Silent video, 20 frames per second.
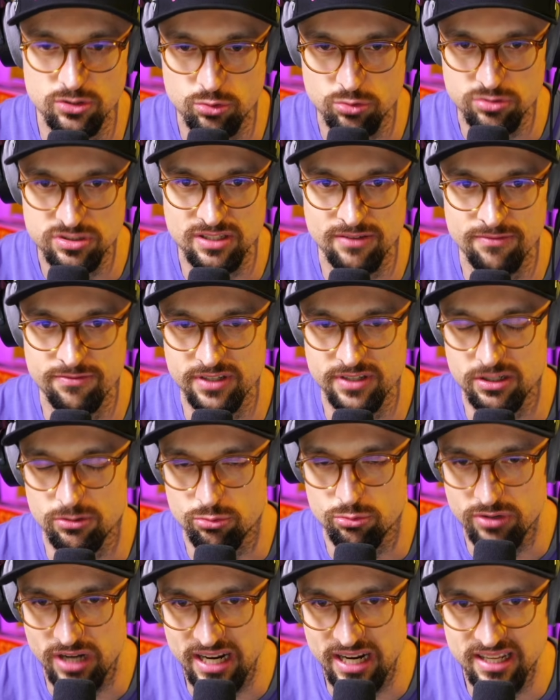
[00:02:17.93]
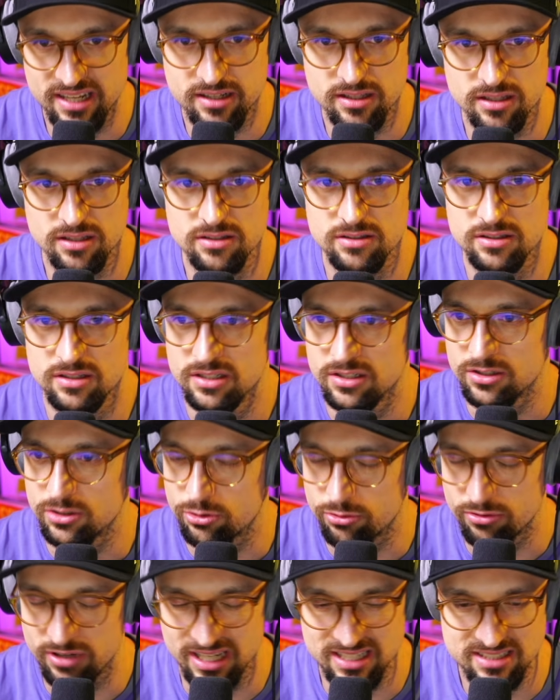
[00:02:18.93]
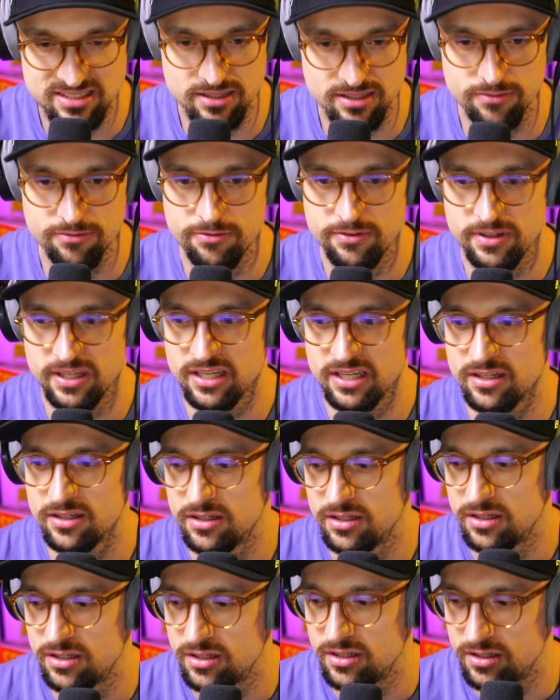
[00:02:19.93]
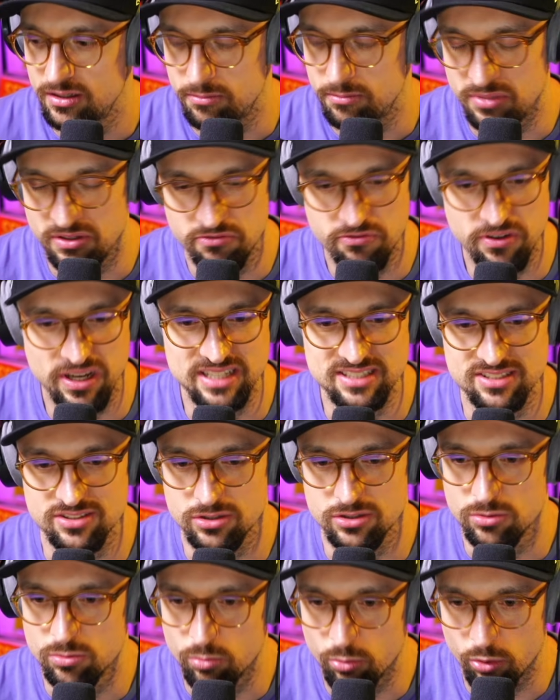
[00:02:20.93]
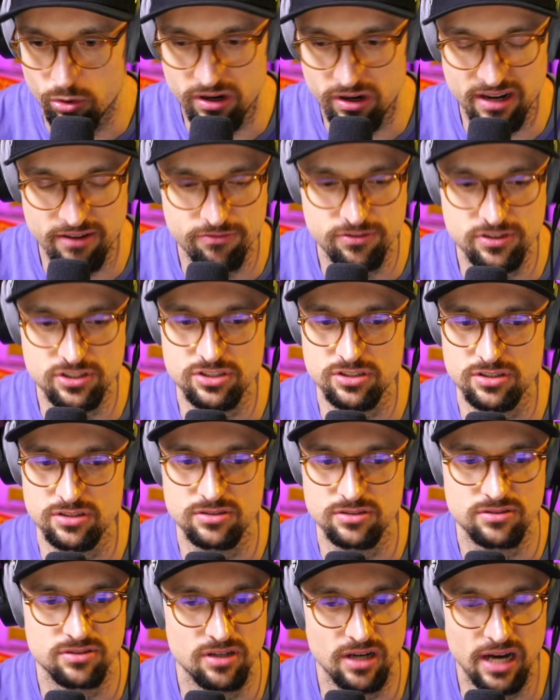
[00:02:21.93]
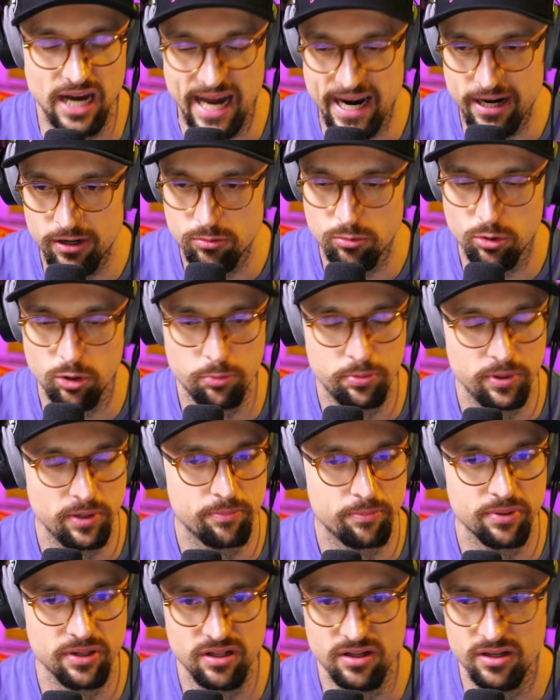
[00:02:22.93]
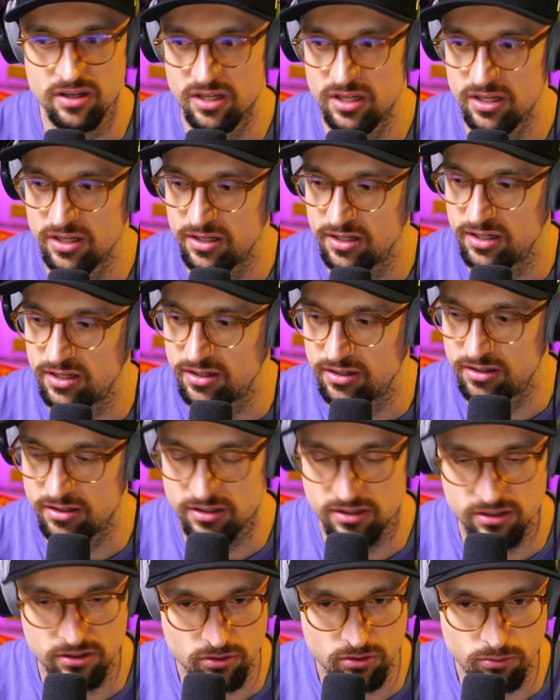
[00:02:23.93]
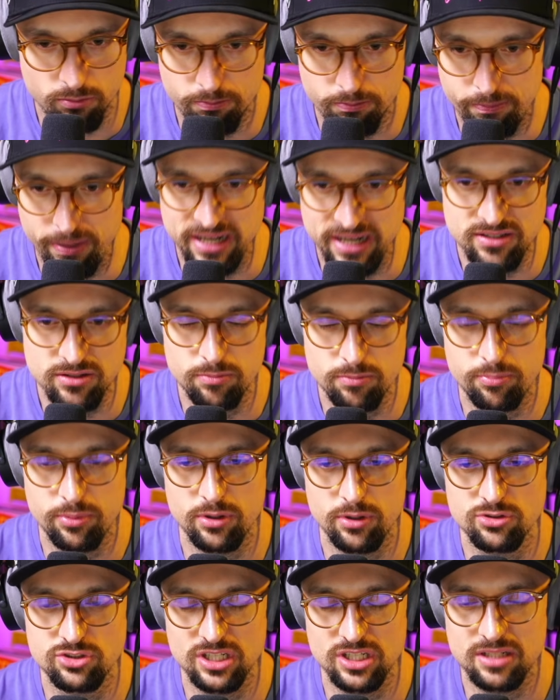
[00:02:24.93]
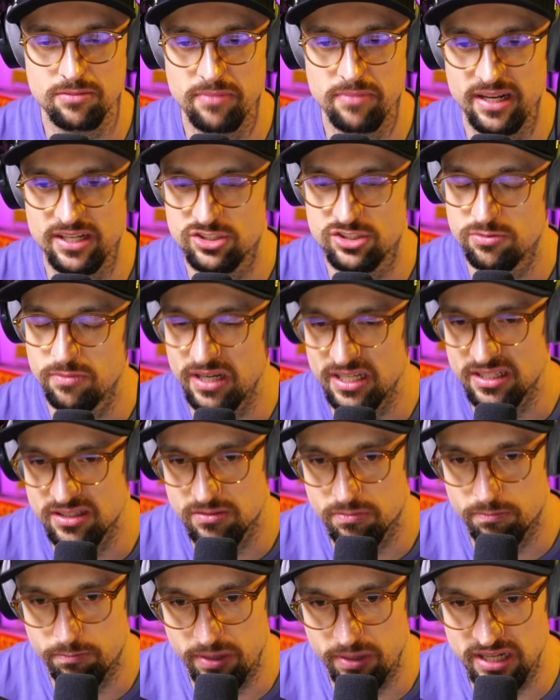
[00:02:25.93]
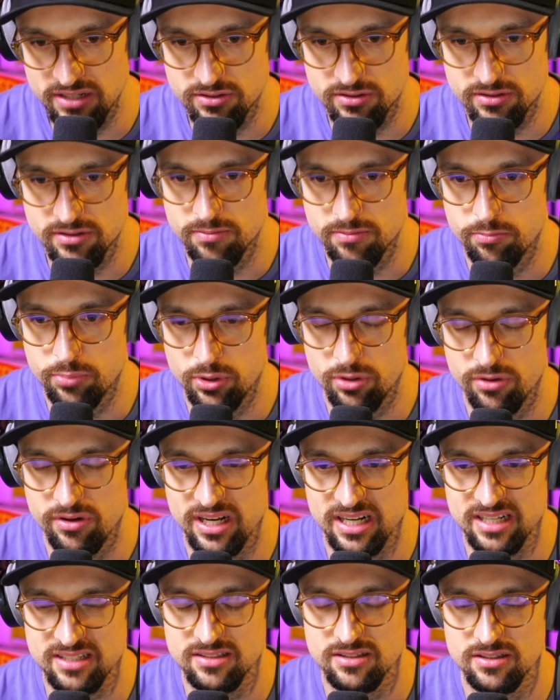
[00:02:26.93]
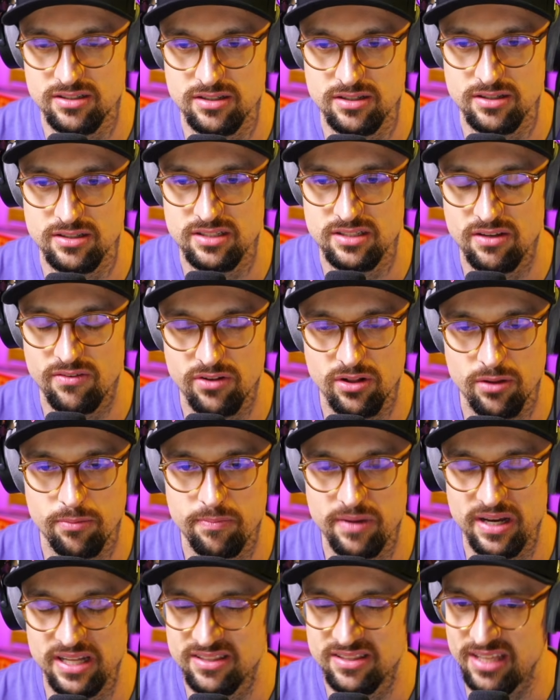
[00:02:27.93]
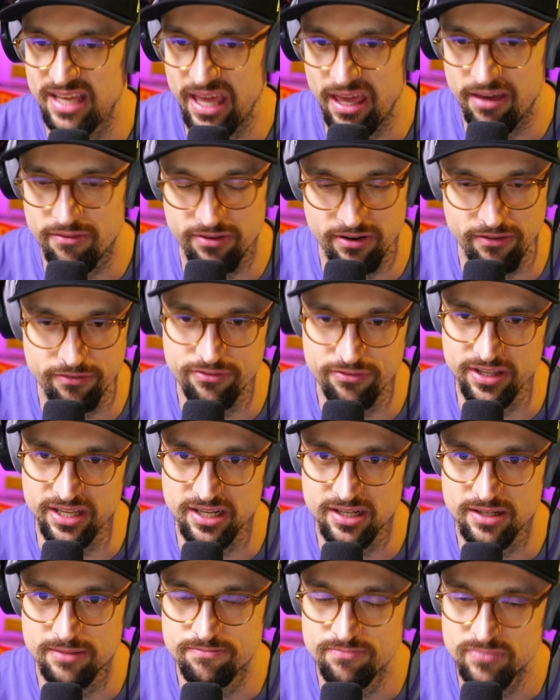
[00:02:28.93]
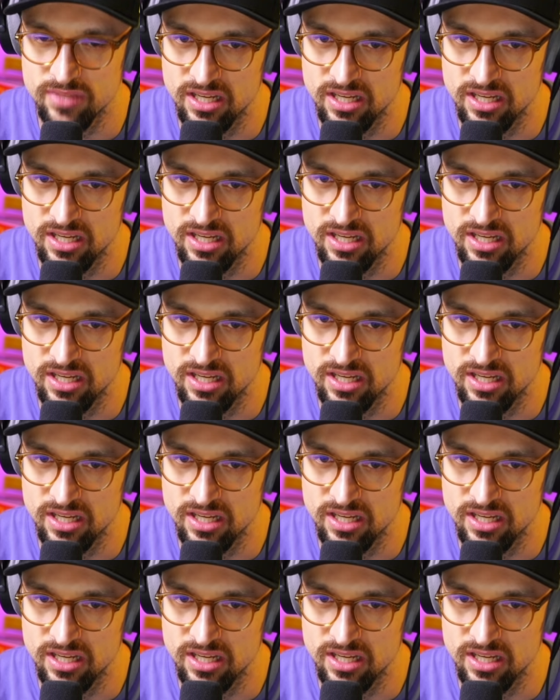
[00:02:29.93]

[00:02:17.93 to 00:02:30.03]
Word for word: do something radical create something be faster more efficient hire more people uh, you know better project management better product uh, development everything